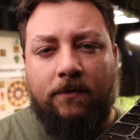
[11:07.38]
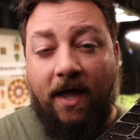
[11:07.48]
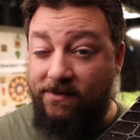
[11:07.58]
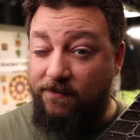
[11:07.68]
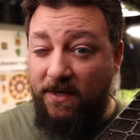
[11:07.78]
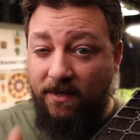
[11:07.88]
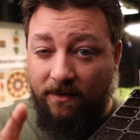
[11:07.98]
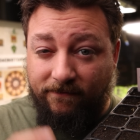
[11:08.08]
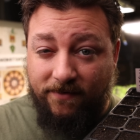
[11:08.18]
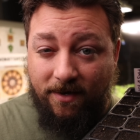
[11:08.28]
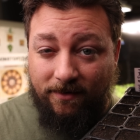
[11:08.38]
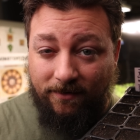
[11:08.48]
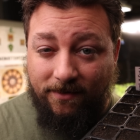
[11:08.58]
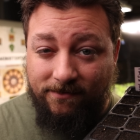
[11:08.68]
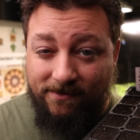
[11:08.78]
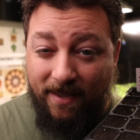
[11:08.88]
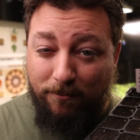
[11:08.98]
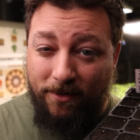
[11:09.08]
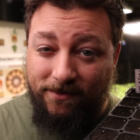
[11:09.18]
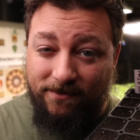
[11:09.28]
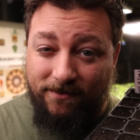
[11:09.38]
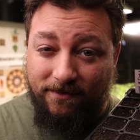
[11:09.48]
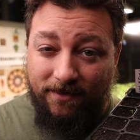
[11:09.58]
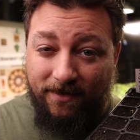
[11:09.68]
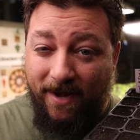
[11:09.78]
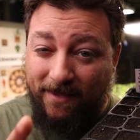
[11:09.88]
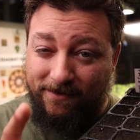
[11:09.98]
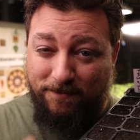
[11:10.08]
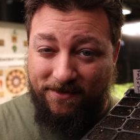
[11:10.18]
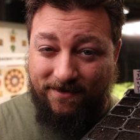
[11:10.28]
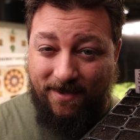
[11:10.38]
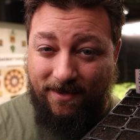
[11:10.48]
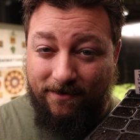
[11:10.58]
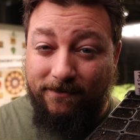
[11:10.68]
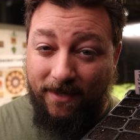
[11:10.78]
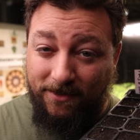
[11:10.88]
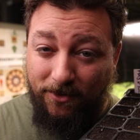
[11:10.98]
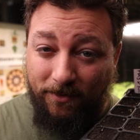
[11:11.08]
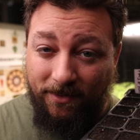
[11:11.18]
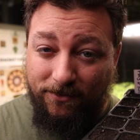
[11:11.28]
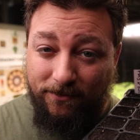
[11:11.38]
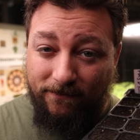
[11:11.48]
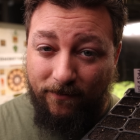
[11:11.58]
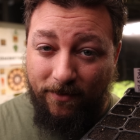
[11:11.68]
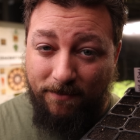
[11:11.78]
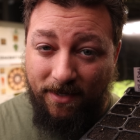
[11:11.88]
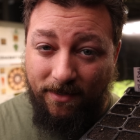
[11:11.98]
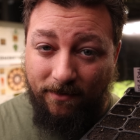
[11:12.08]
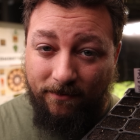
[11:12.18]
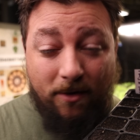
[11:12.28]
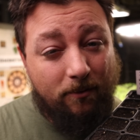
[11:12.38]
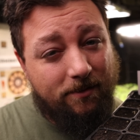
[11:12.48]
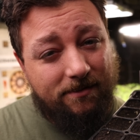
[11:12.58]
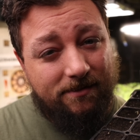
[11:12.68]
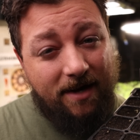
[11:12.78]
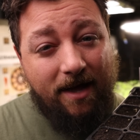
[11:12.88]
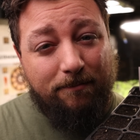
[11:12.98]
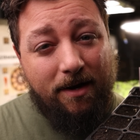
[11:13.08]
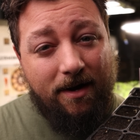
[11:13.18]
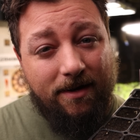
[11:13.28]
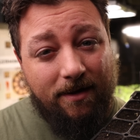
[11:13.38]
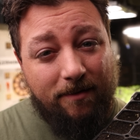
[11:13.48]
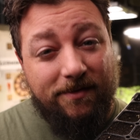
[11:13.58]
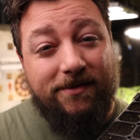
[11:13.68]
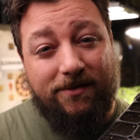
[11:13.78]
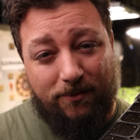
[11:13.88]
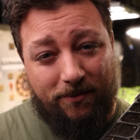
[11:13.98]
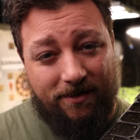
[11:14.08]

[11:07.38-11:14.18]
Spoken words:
And speaking of cotyledons, that brings us to the next mistake that you need to avoid making, which is not potting up soon